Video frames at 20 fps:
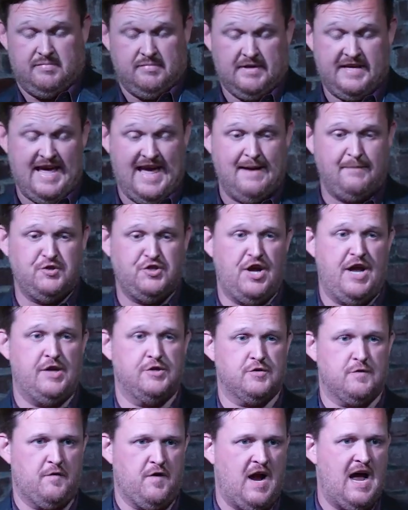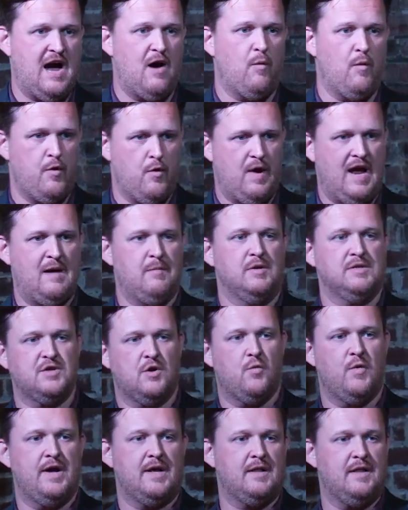game changer for how we were able to
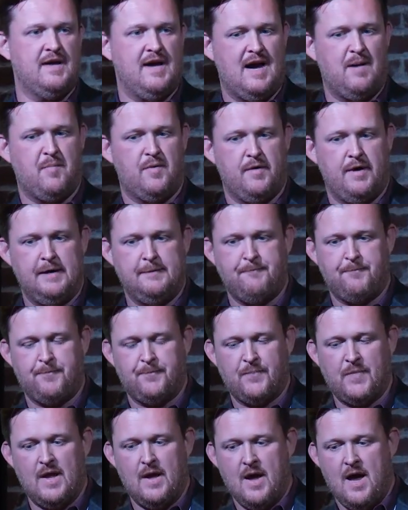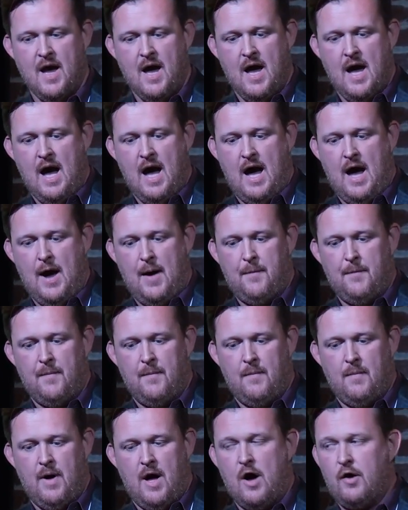quickly operate.
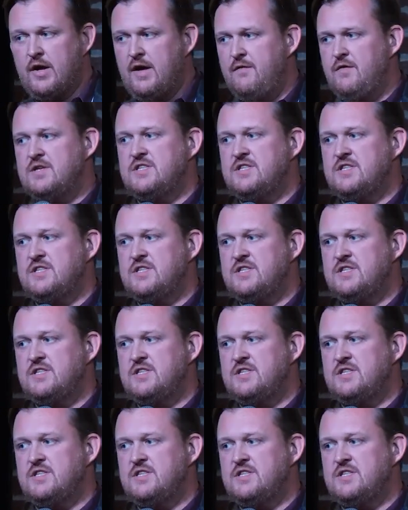I'll give